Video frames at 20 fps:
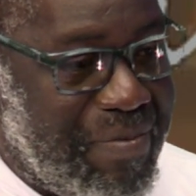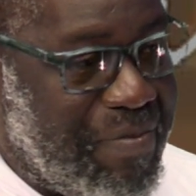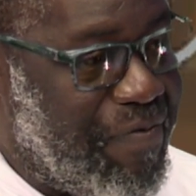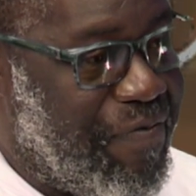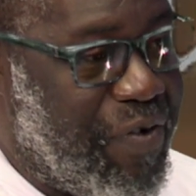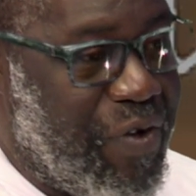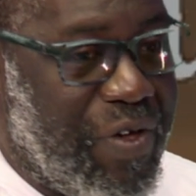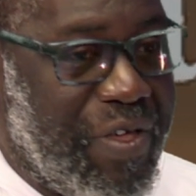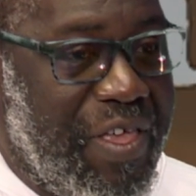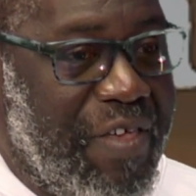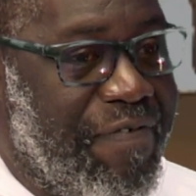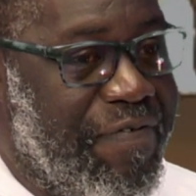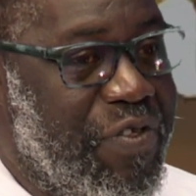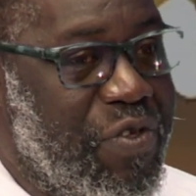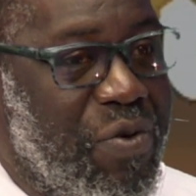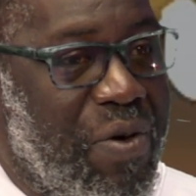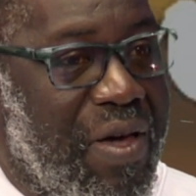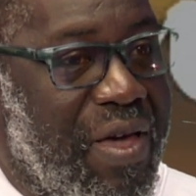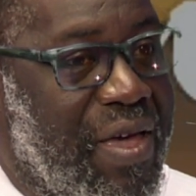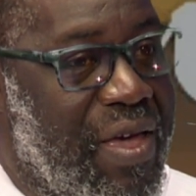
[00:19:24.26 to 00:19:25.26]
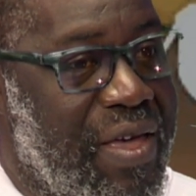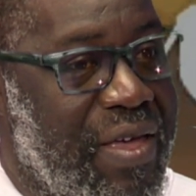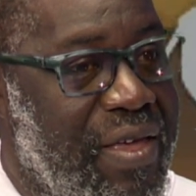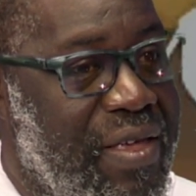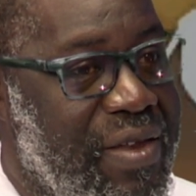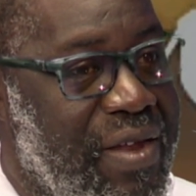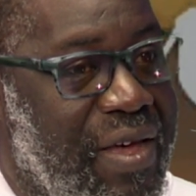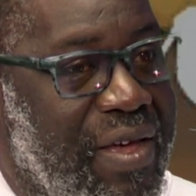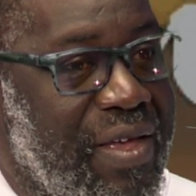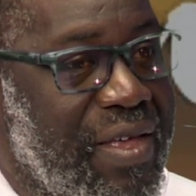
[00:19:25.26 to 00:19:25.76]
for if you are
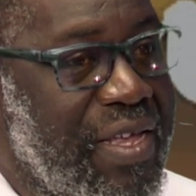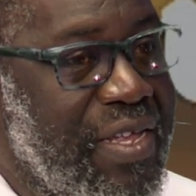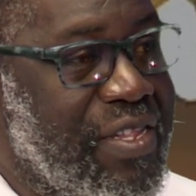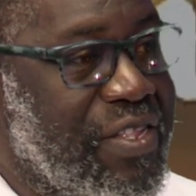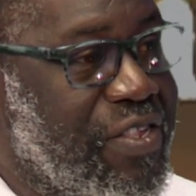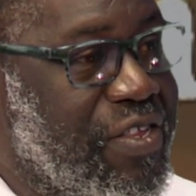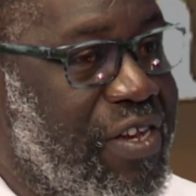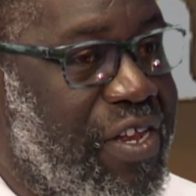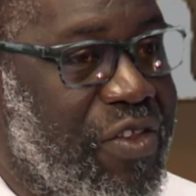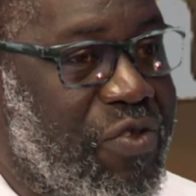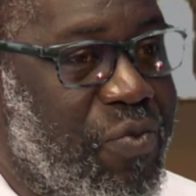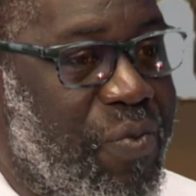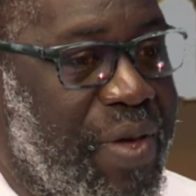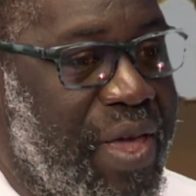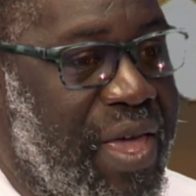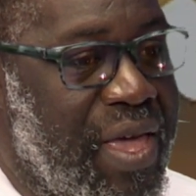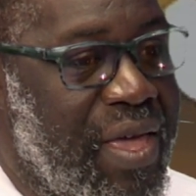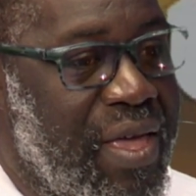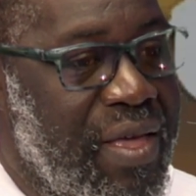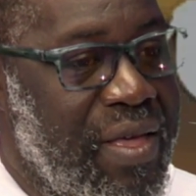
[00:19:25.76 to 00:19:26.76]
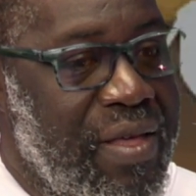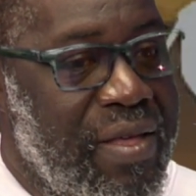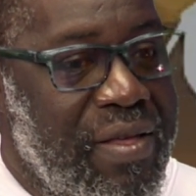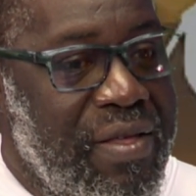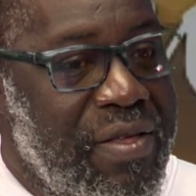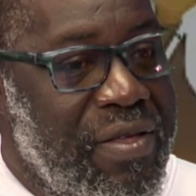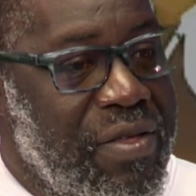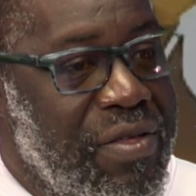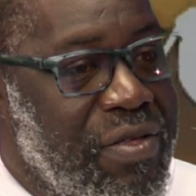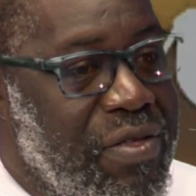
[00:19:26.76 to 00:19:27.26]
in an incident where
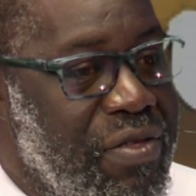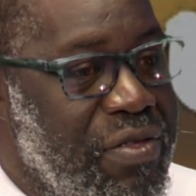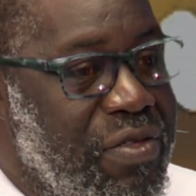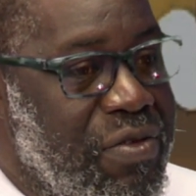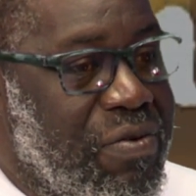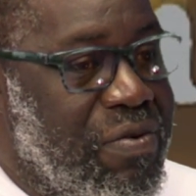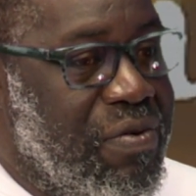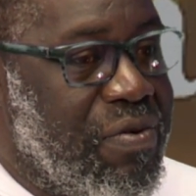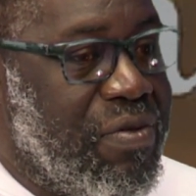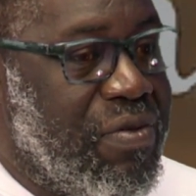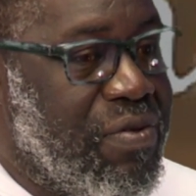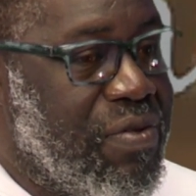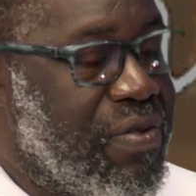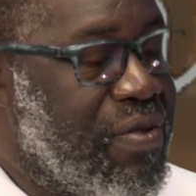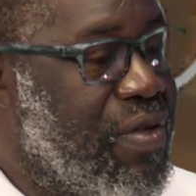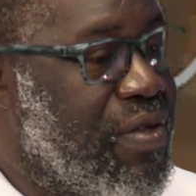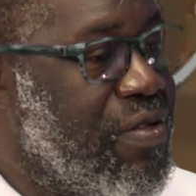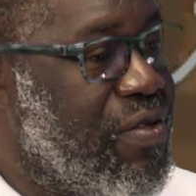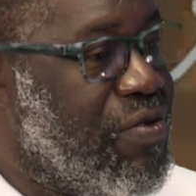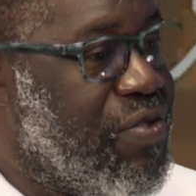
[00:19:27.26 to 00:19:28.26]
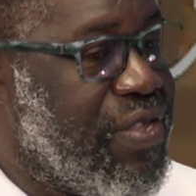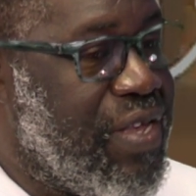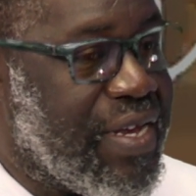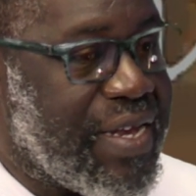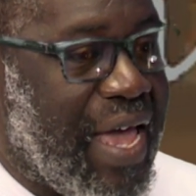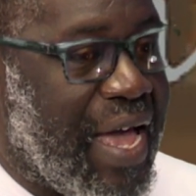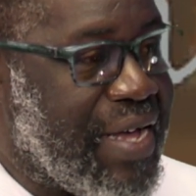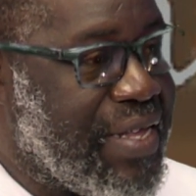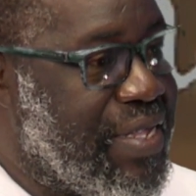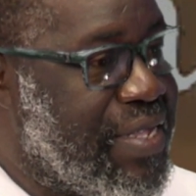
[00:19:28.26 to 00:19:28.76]
you see an
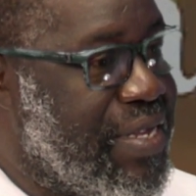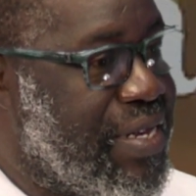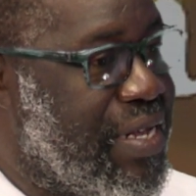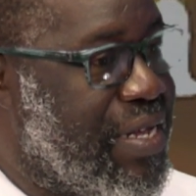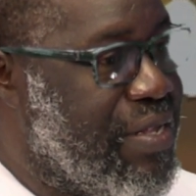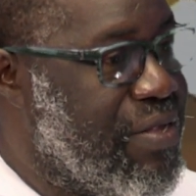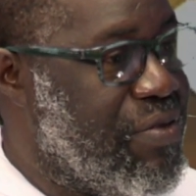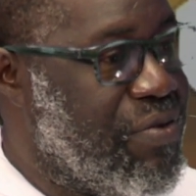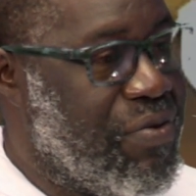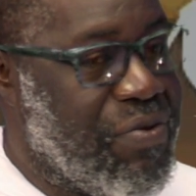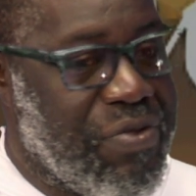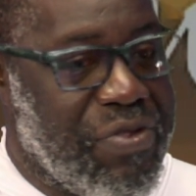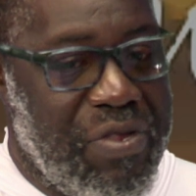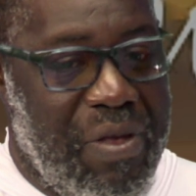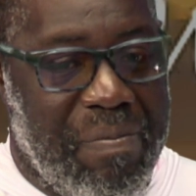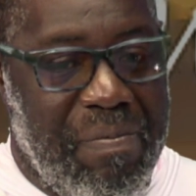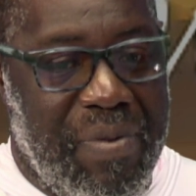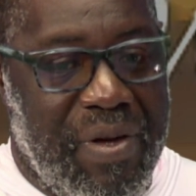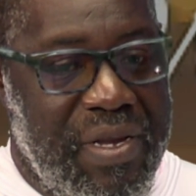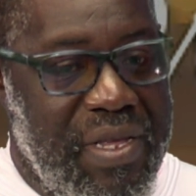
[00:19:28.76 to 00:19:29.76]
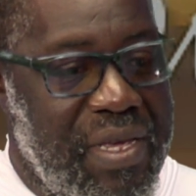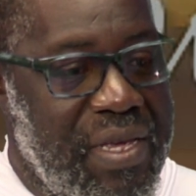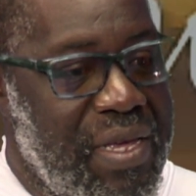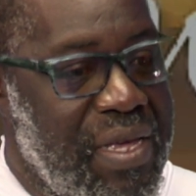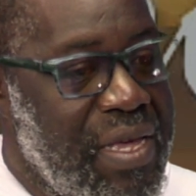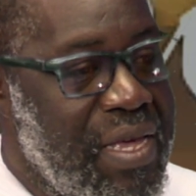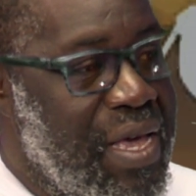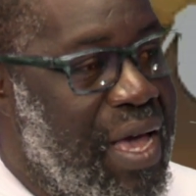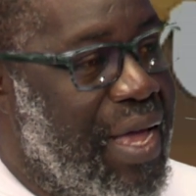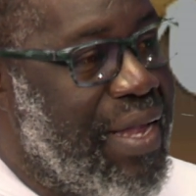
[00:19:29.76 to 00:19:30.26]
accident or somebody,
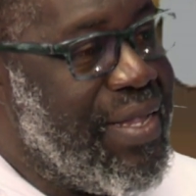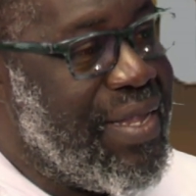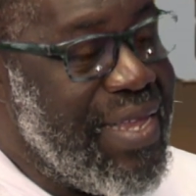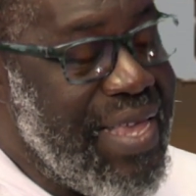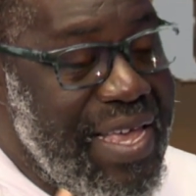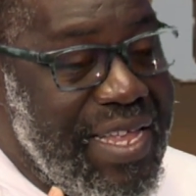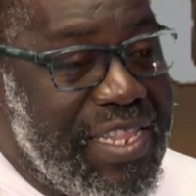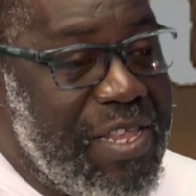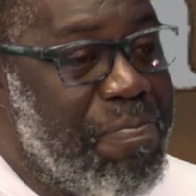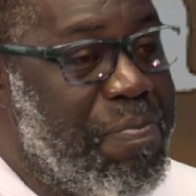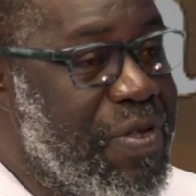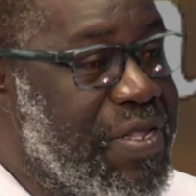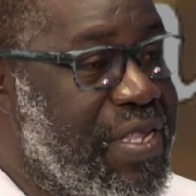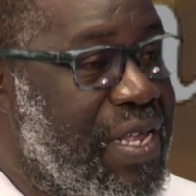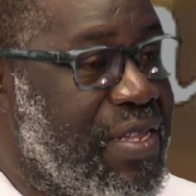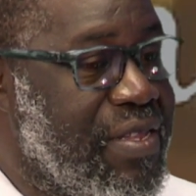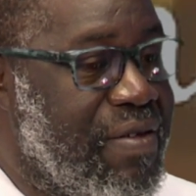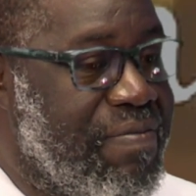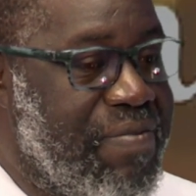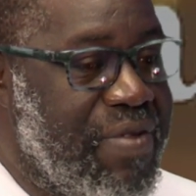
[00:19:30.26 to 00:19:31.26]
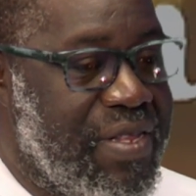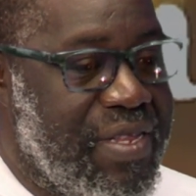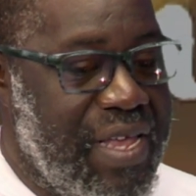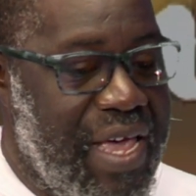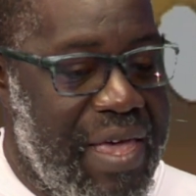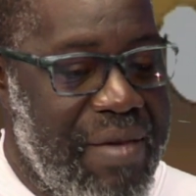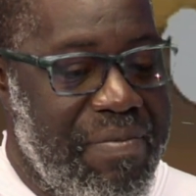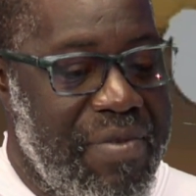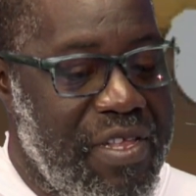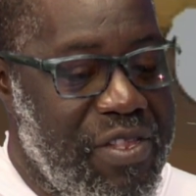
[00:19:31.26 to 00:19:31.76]
and 80% of the
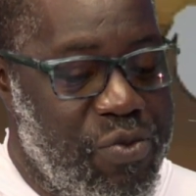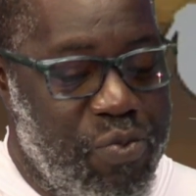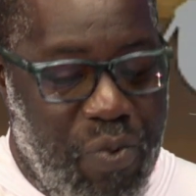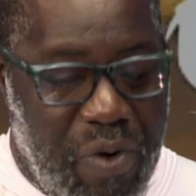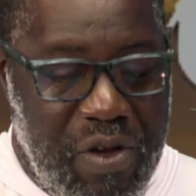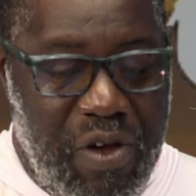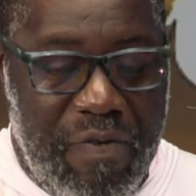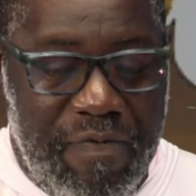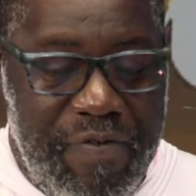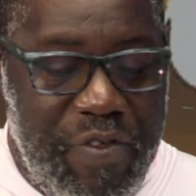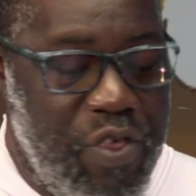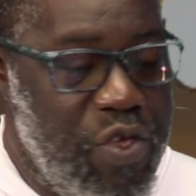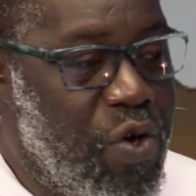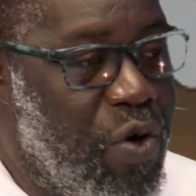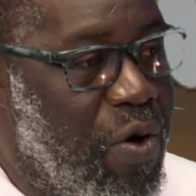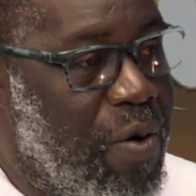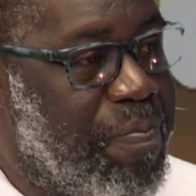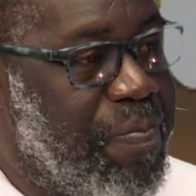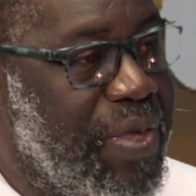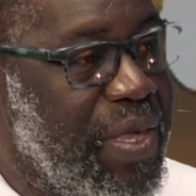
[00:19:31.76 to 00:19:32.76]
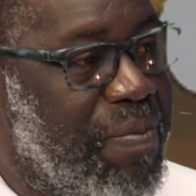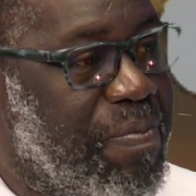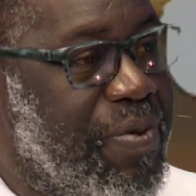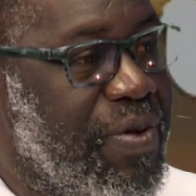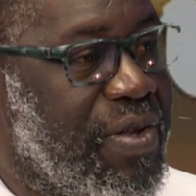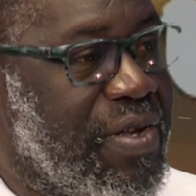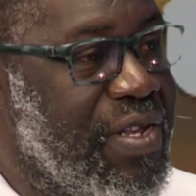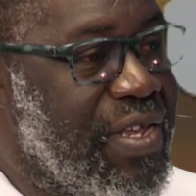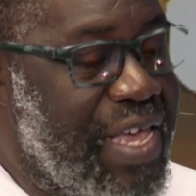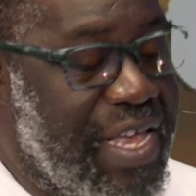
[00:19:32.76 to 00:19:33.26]
time is one of your
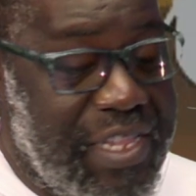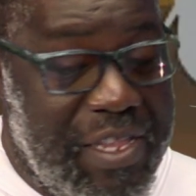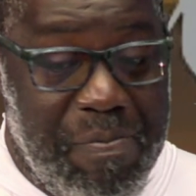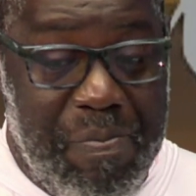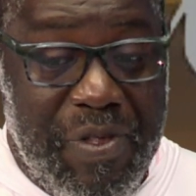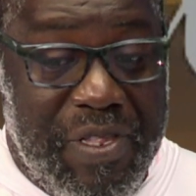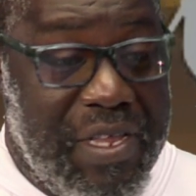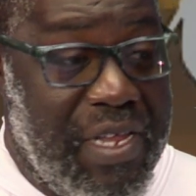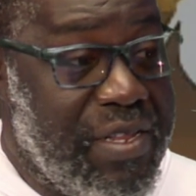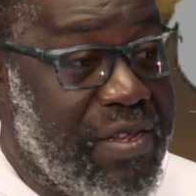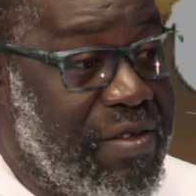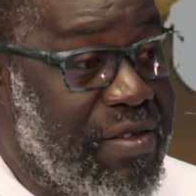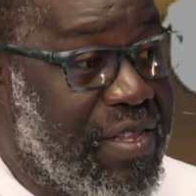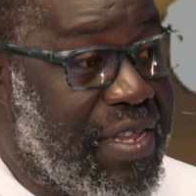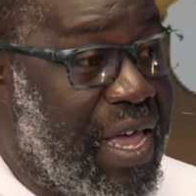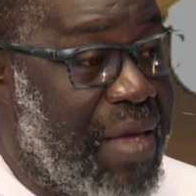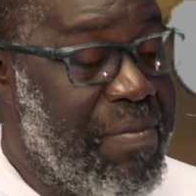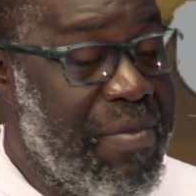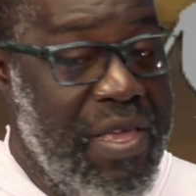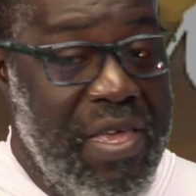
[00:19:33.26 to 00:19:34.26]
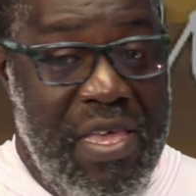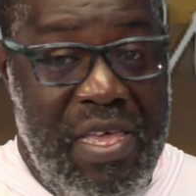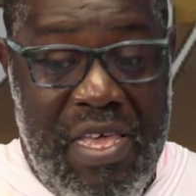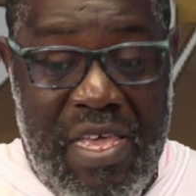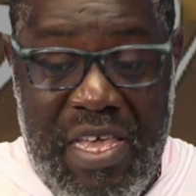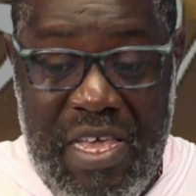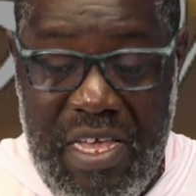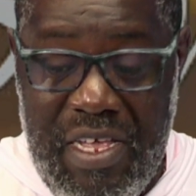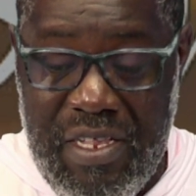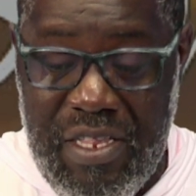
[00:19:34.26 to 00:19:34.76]
people. 80% of the time
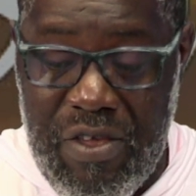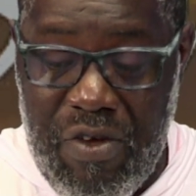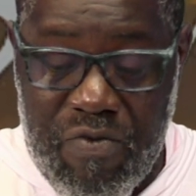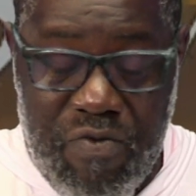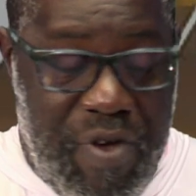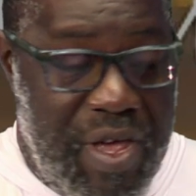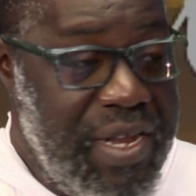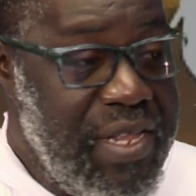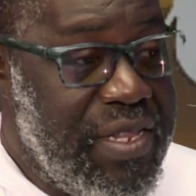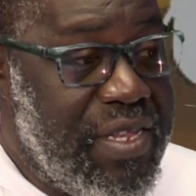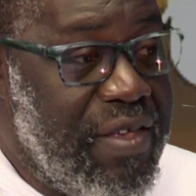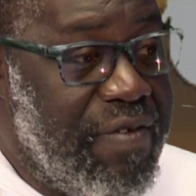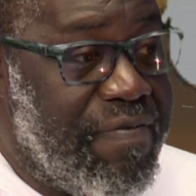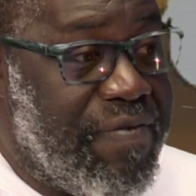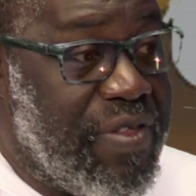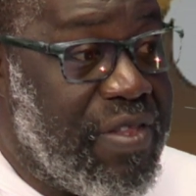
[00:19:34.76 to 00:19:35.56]
is your relative.